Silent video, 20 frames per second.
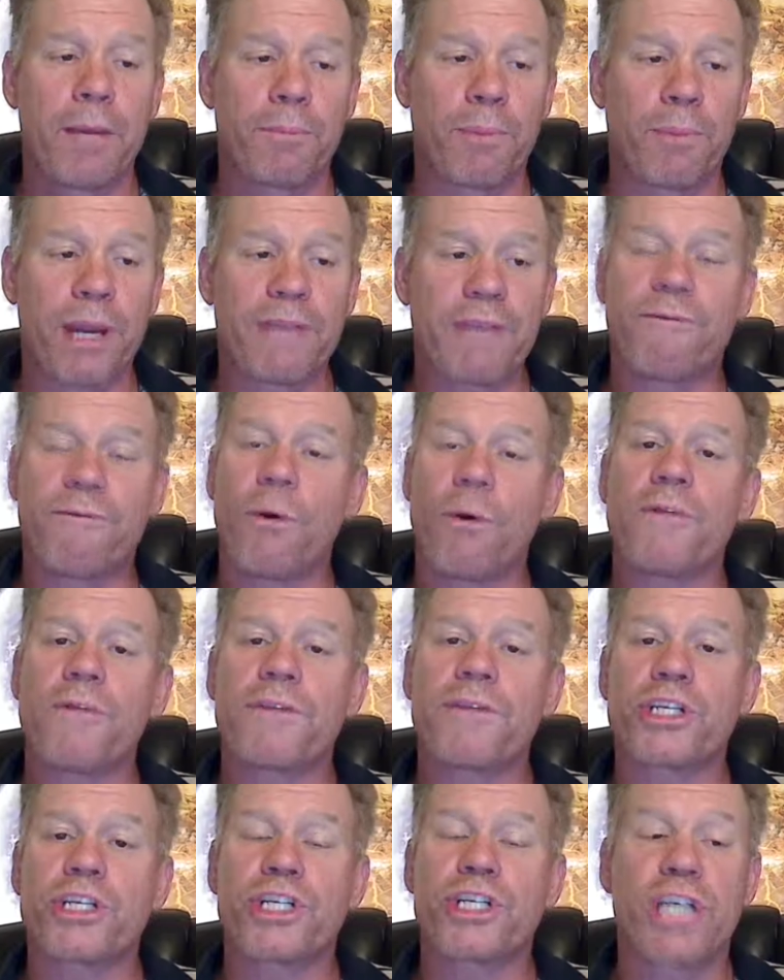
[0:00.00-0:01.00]
Break
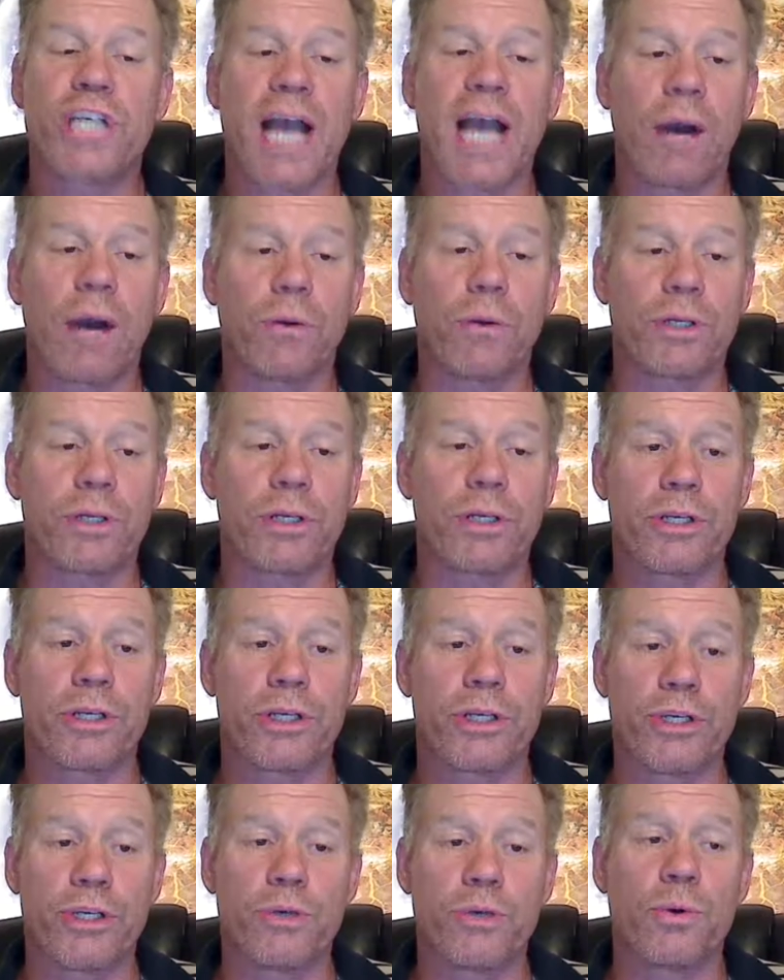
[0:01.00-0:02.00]
forth and shout,
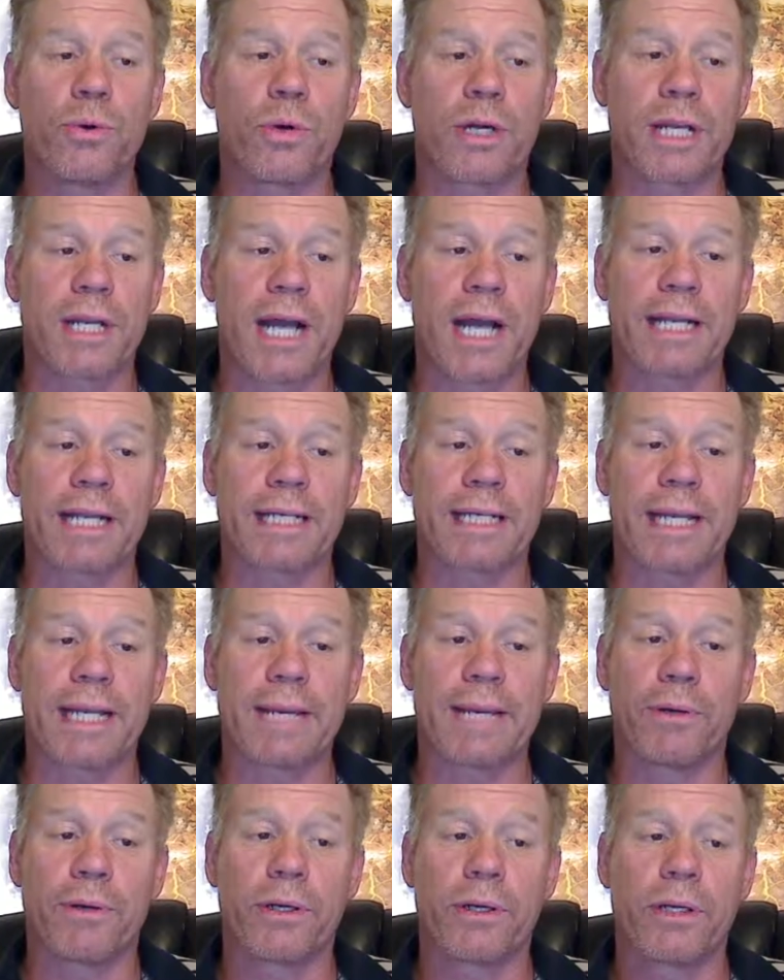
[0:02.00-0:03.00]
you who are not in
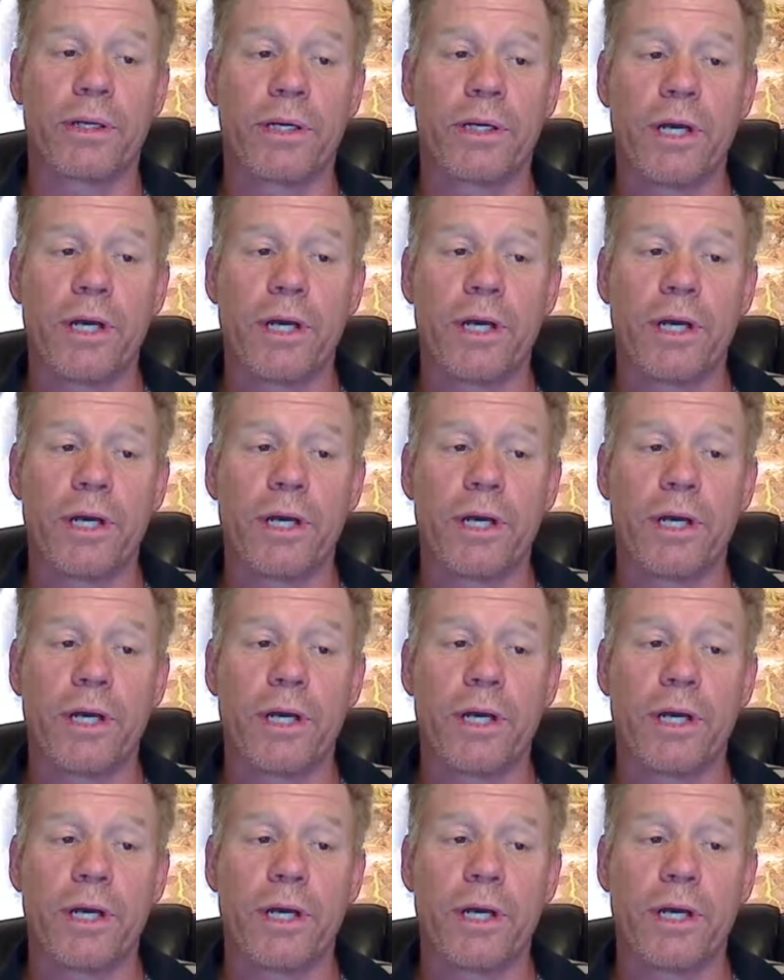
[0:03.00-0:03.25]
labor.